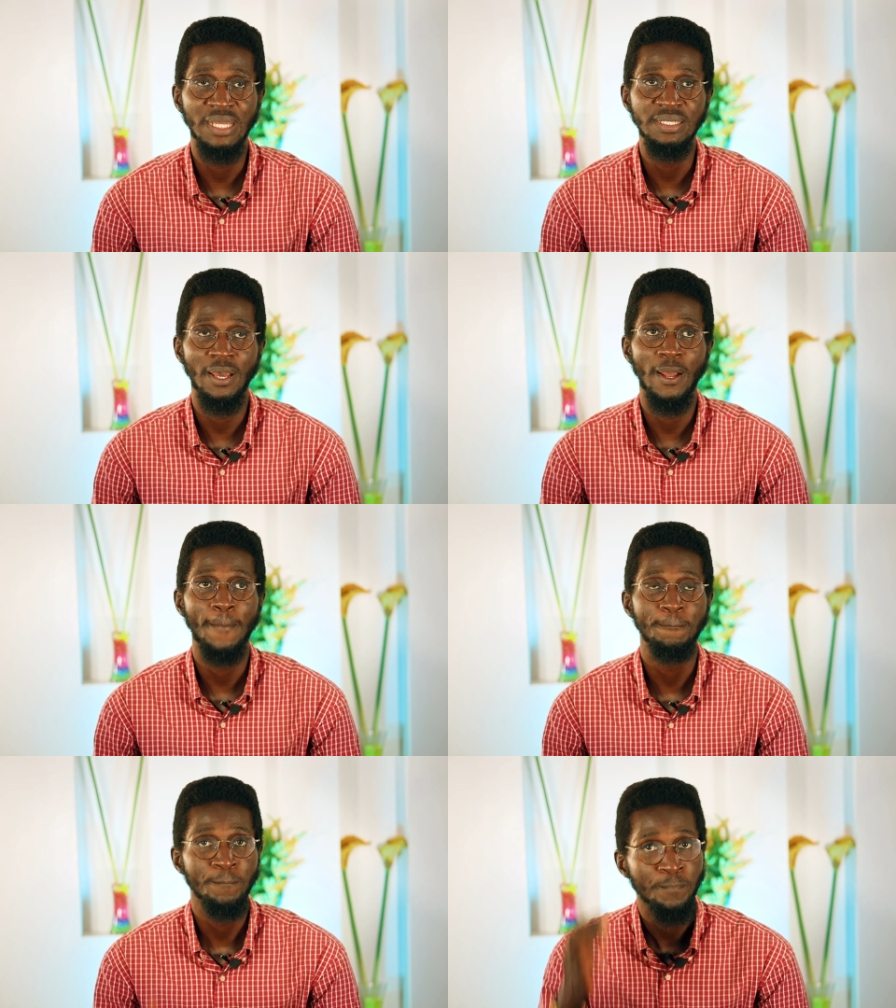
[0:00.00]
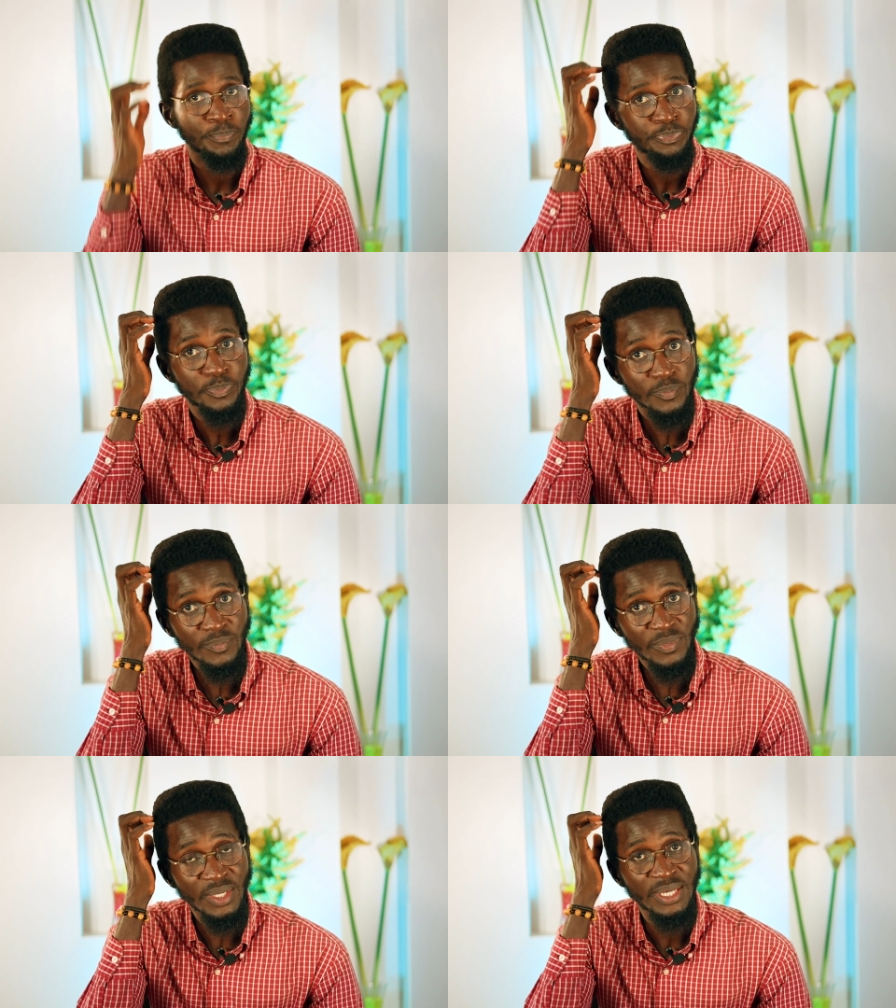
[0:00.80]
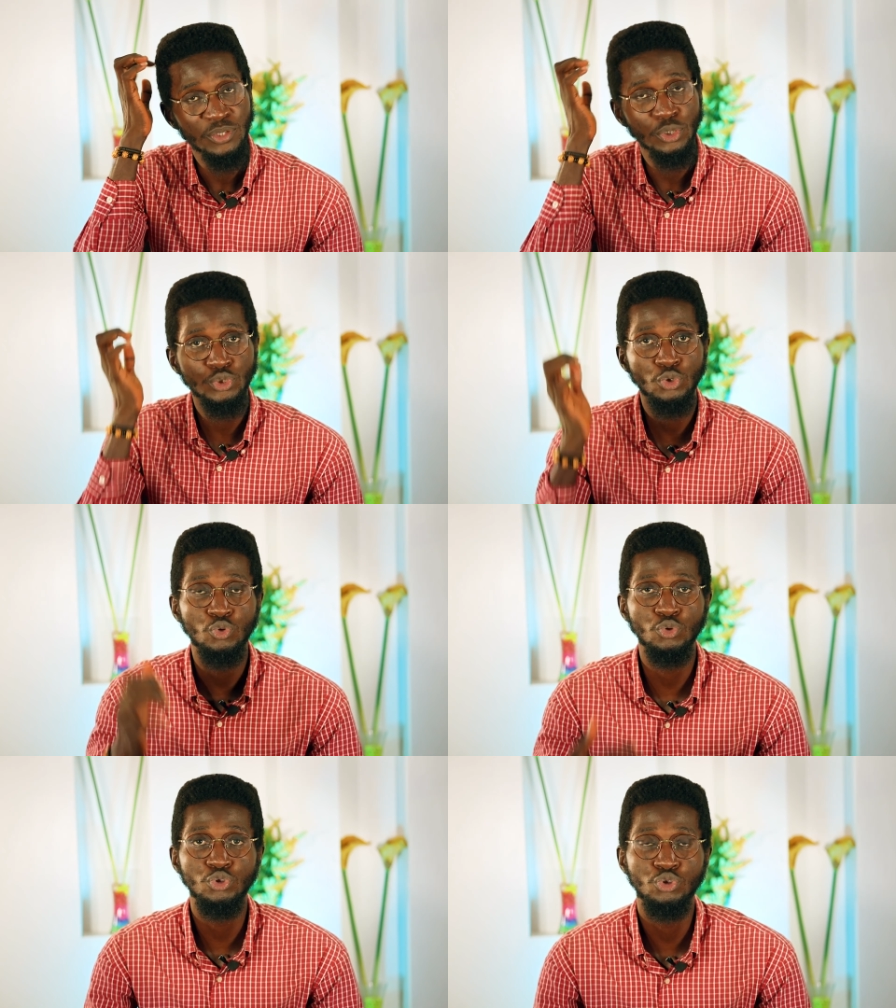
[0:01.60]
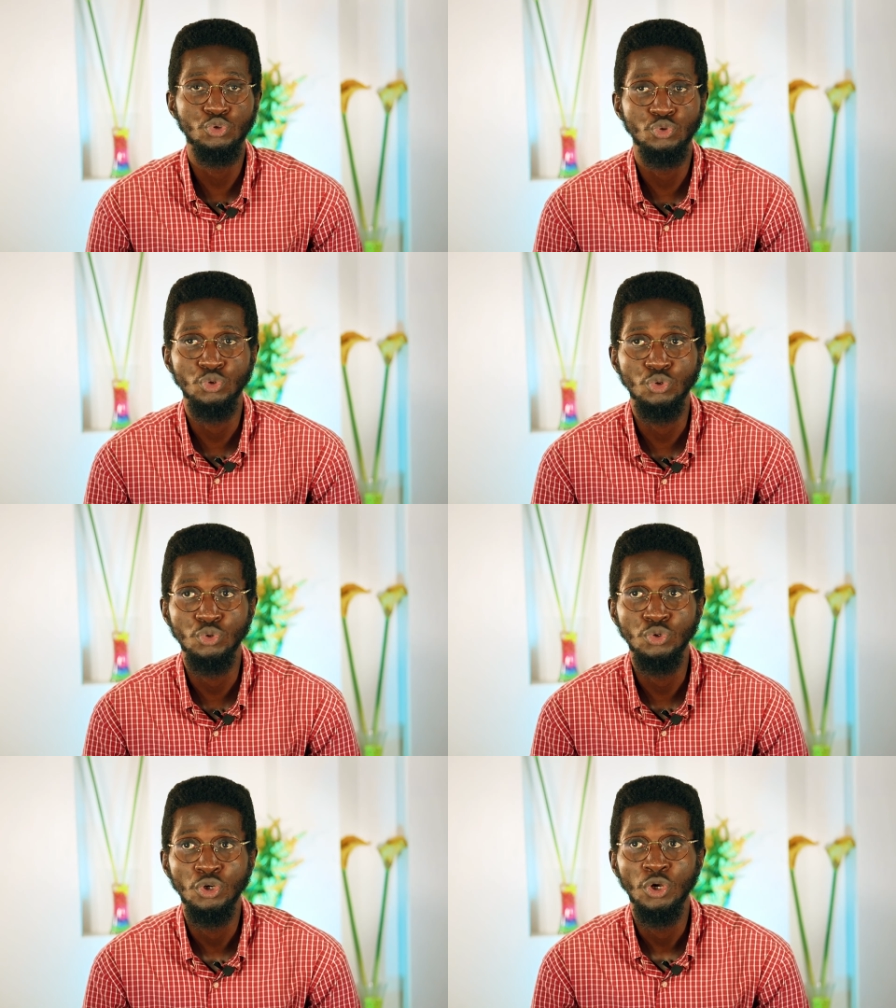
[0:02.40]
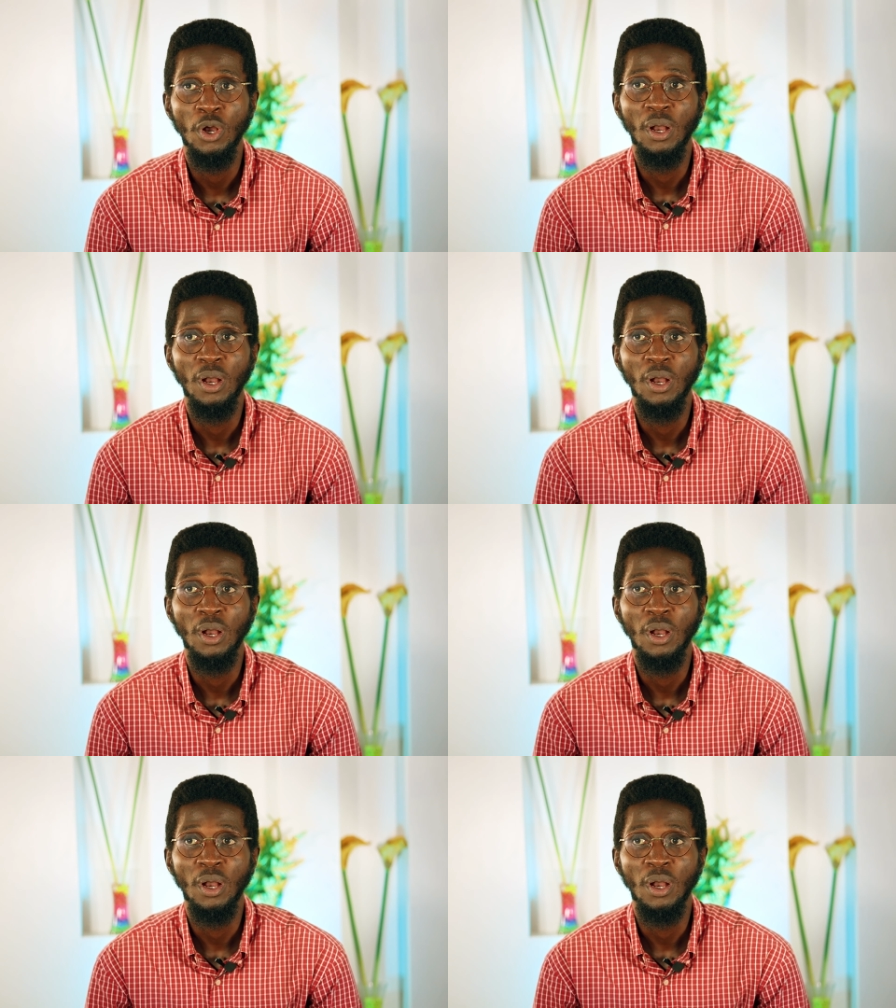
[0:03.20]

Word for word: and uh, it's also good to